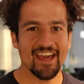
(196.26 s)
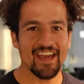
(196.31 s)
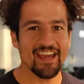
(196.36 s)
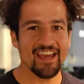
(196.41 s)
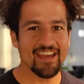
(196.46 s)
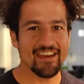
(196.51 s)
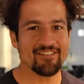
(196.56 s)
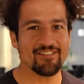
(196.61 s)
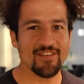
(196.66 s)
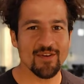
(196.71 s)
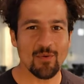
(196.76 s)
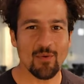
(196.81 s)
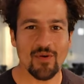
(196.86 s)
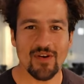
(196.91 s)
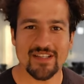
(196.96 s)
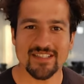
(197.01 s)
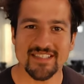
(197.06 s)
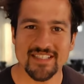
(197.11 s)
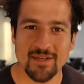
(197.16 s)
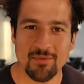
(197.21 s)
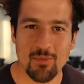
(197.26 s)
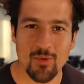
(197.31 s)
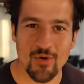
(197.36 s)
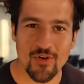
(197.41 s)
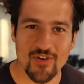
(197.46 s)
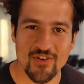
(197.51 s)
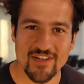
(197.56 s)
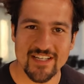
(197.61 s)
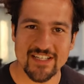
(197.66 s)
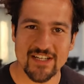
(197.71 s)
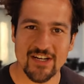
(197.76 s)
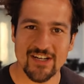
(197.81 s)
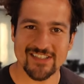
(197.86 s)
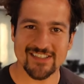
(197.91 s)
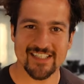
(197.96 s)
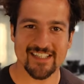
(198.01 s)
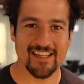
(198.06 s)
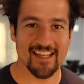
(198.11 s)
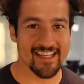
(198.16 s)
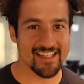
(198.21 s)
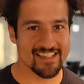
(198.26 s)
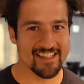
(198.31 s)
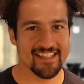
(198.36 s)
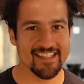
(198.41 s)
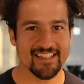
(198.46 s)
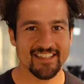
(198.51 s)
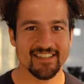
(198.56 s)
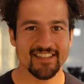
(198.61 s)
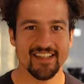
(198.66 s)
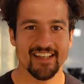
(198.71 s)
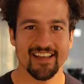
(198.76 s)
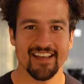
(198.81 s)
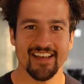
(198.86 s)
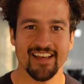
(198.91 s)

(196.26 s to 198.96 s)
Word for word: If you want to see more great content like this,